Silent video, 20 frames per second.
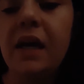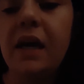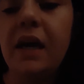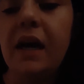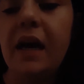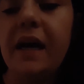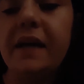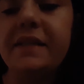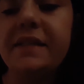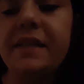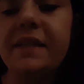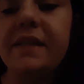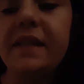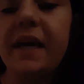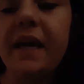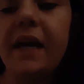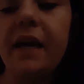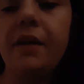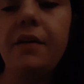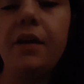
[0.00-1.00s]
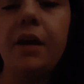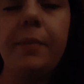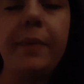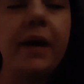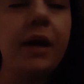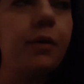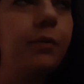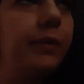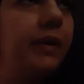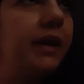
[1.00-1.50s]
I did that
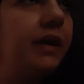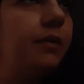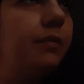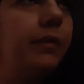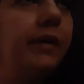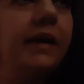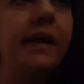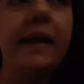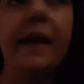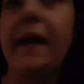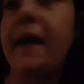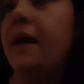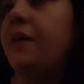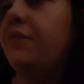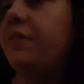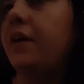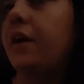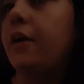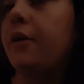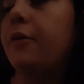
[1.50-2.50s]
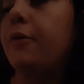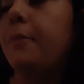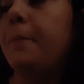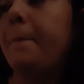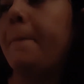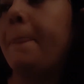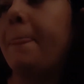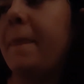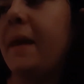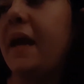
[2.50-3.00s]
about a week and a half ago.
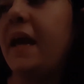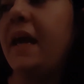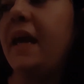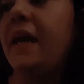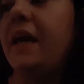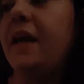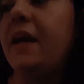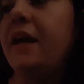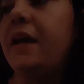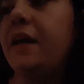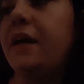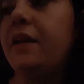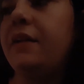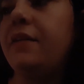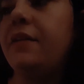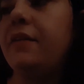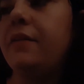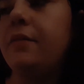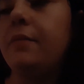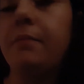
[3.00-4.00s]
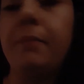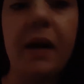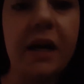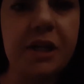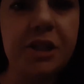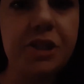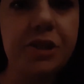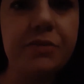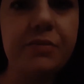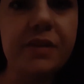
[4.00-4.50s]
And
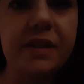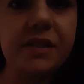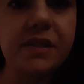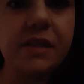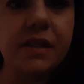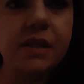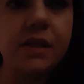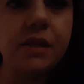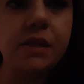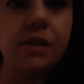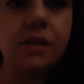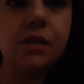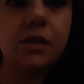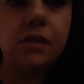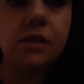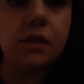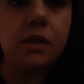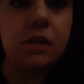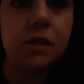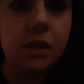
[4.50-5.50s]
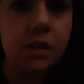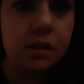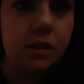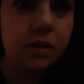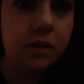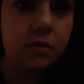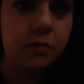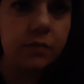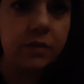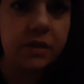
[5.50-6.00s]
mind you, this is,
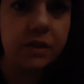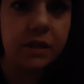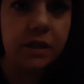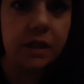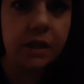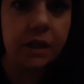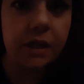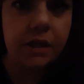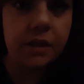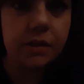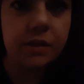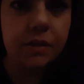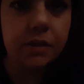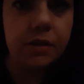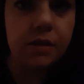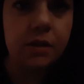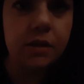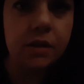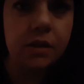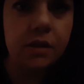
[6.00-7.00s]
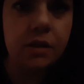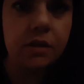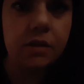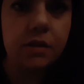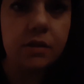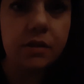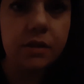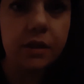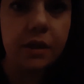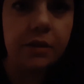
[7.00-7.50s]
what's the date?
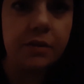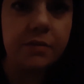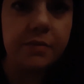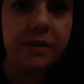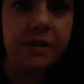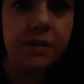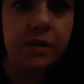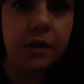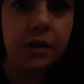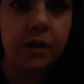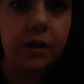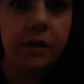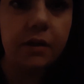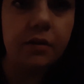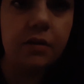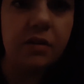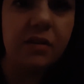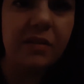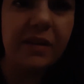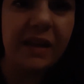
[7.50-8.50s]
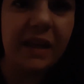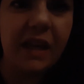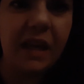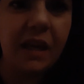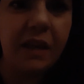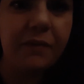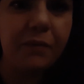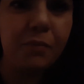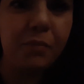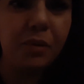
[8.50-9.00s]
Excuse me, sorry. Oh, I can't
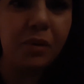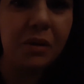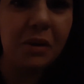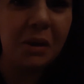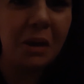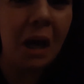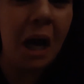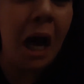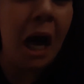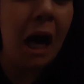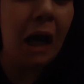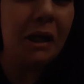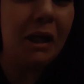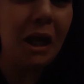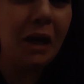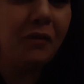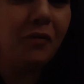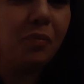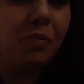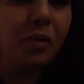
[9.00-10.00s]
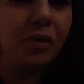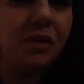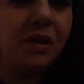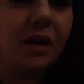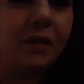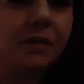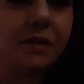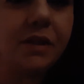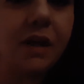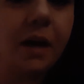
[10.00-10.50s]
even pull it. I can't even pull it
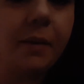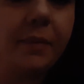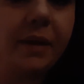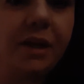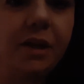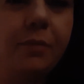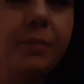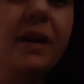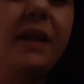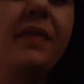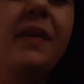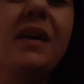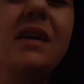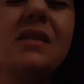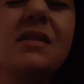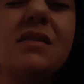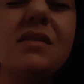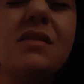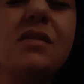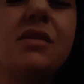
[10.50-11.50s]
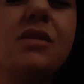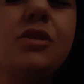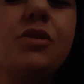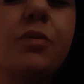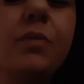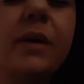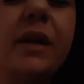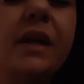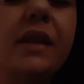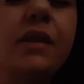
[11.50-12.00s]
down the top menu, but I think it's the
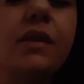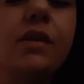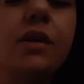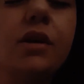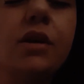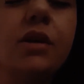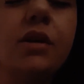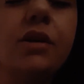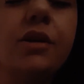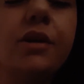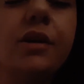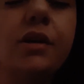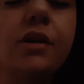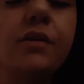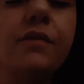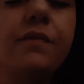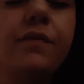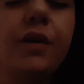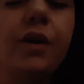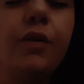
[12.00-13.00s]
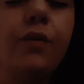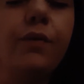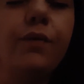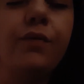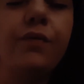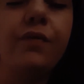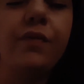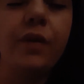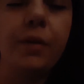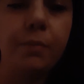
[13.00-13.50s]
23rd of
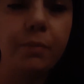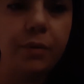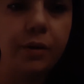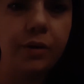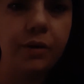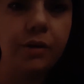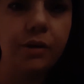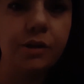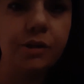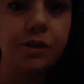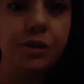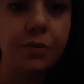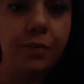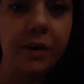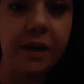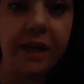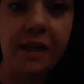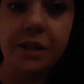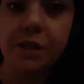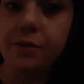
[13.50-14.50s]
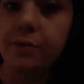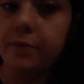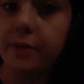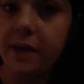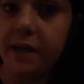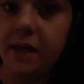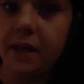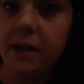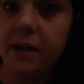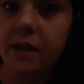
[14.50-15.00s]
November,
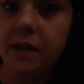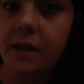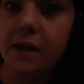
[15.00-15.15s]
2020.